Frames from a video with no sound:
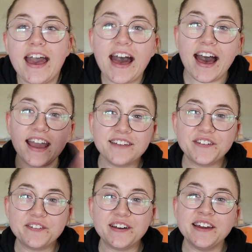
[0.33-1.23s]
Hi
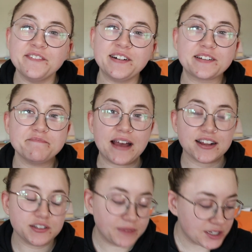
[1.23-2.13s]
everyone, welcome back
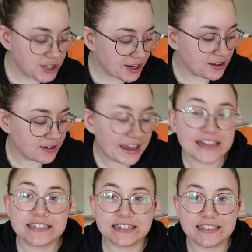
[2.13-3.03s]
to my channel,
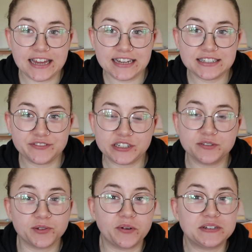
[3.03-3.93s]
and today's video
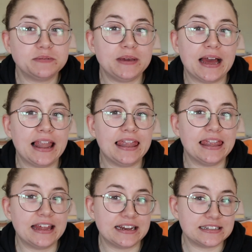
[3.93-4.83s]
is going to be a
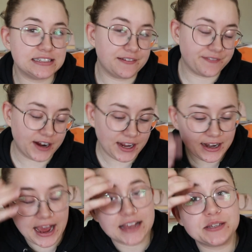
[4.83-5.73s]
little
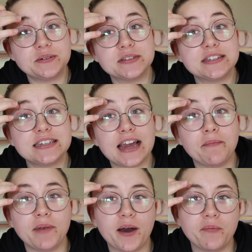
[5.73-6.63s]
different. As you can see,
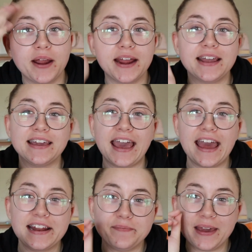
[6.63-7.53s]
I'm not wearing
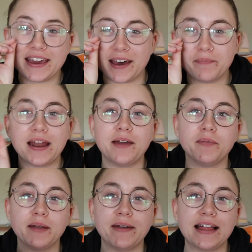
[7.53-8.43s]
any makeup and I'm
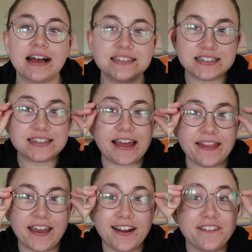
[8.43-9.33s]
wearing my glasses and
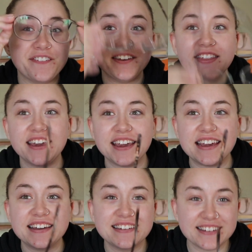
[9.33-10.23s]
they are
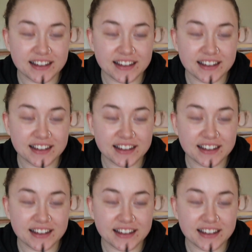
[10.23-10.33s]
filthy.